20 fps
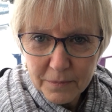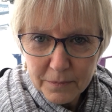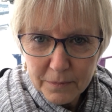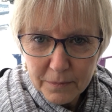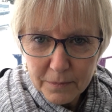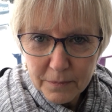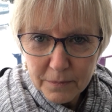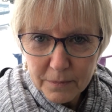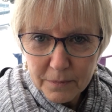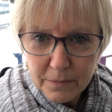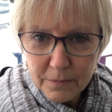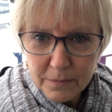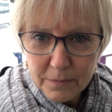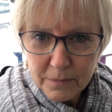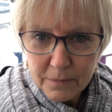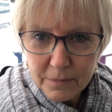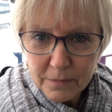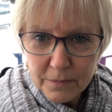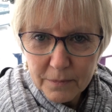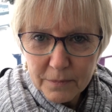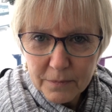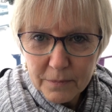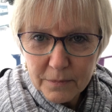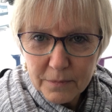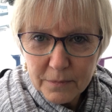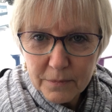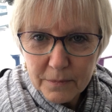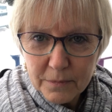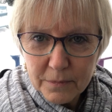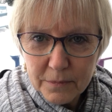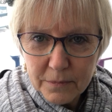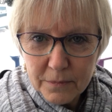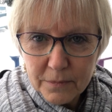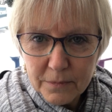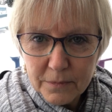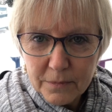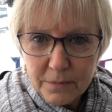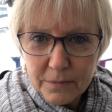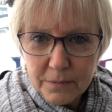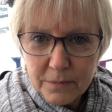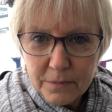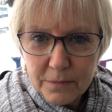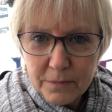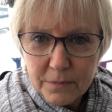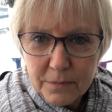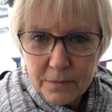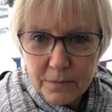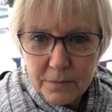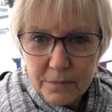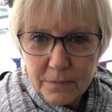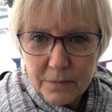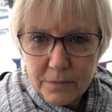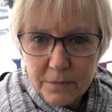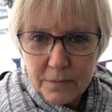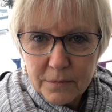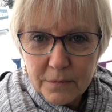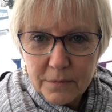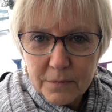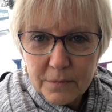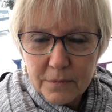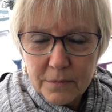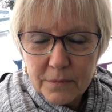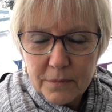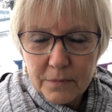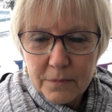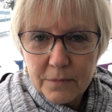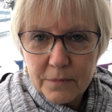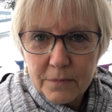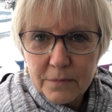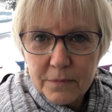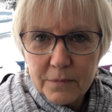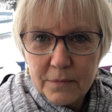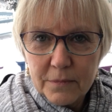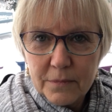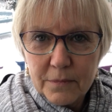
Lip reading: (no one is talking)